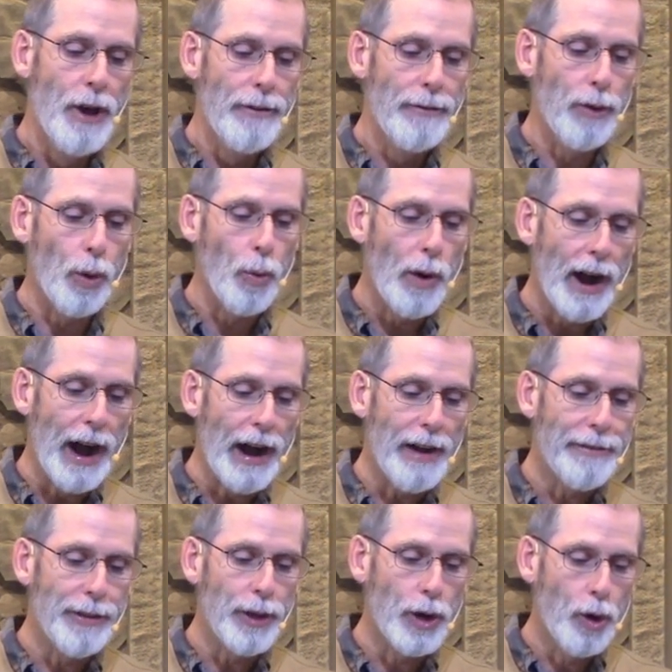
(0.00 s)
For
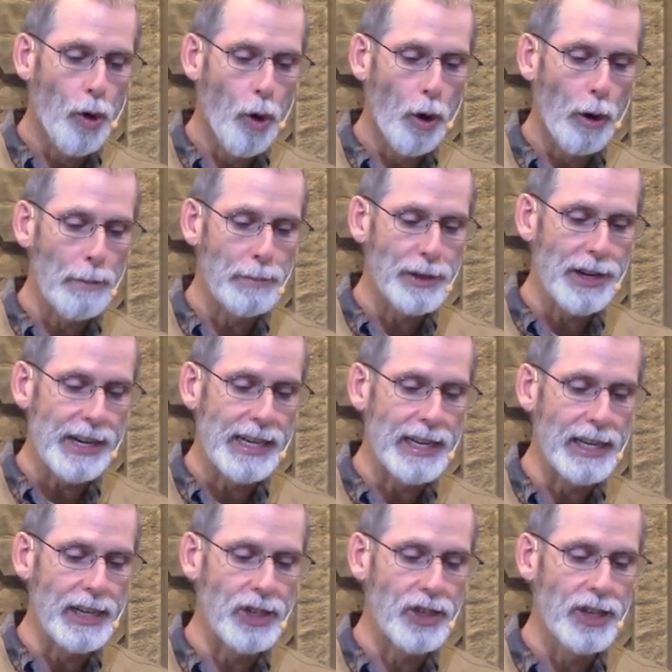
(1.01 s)
wherever the corpse
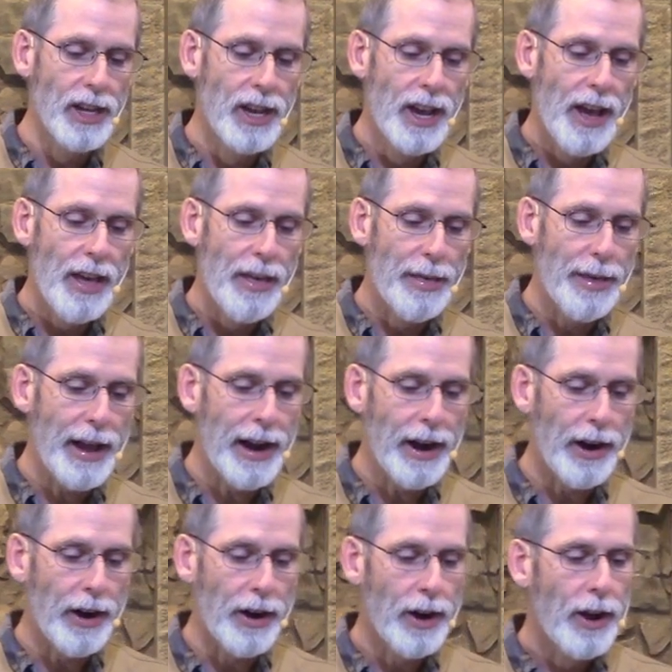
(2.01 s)
is,
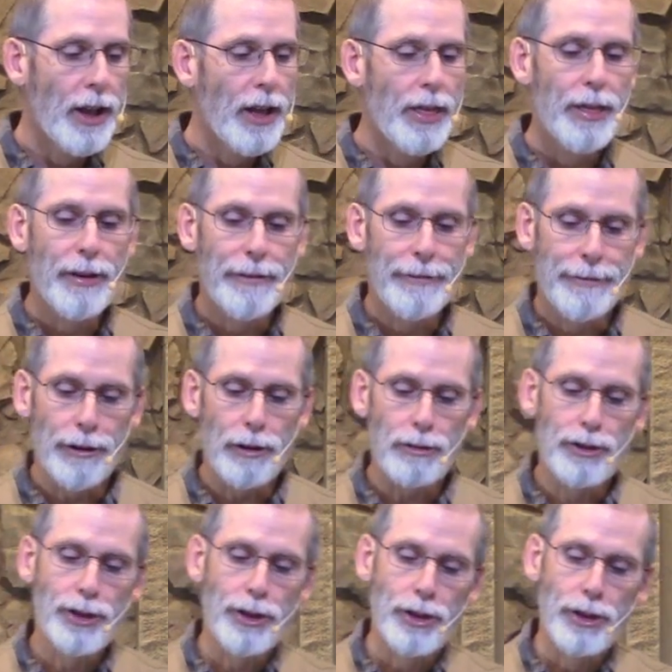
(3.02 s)
there the
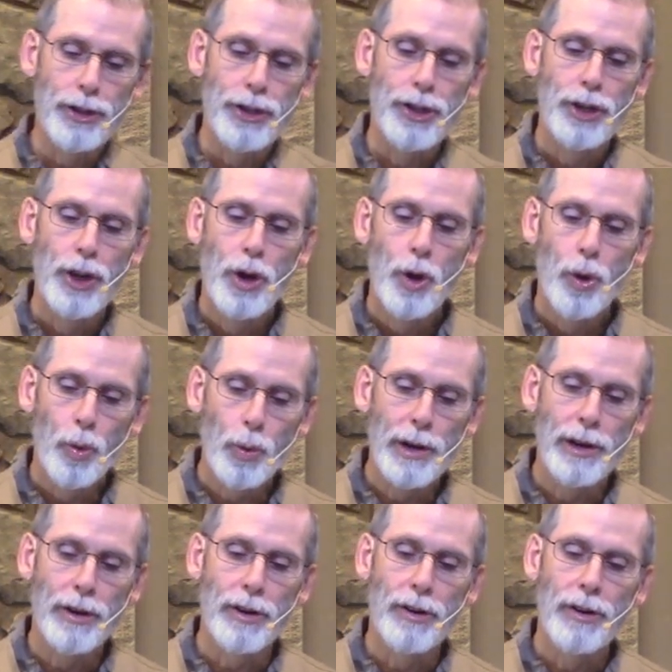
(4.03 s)
vultures
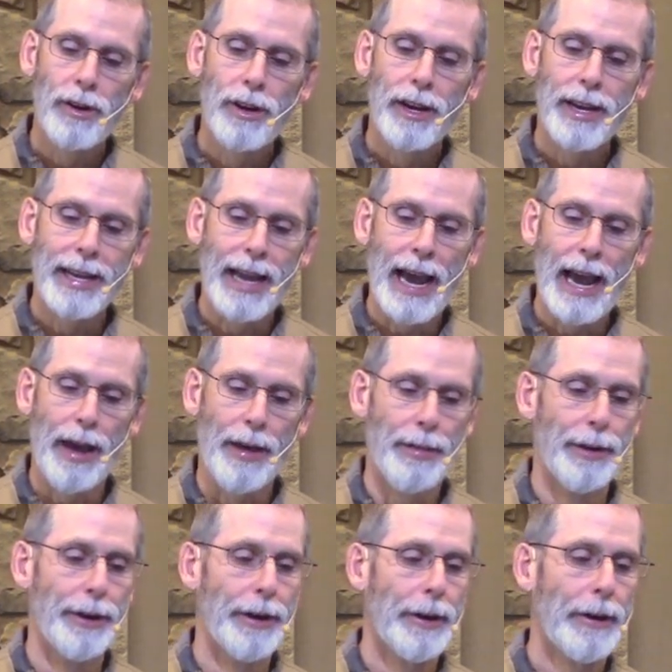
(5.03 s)
will
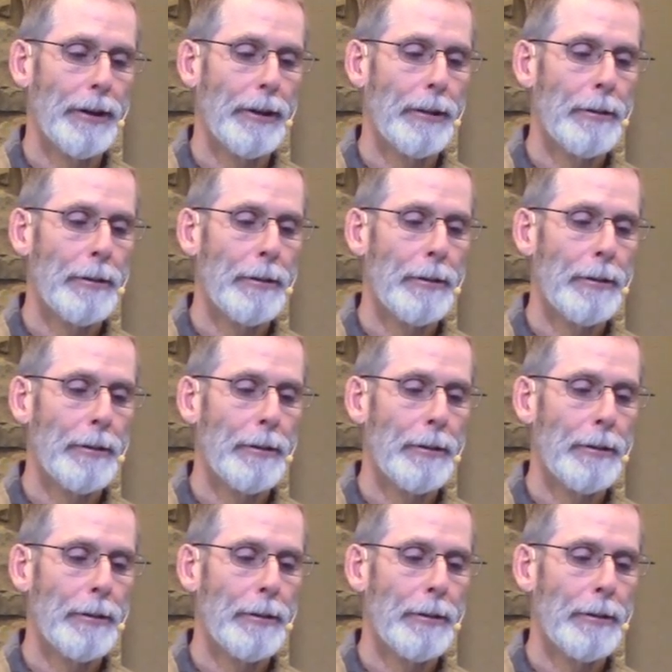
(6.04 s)
gather.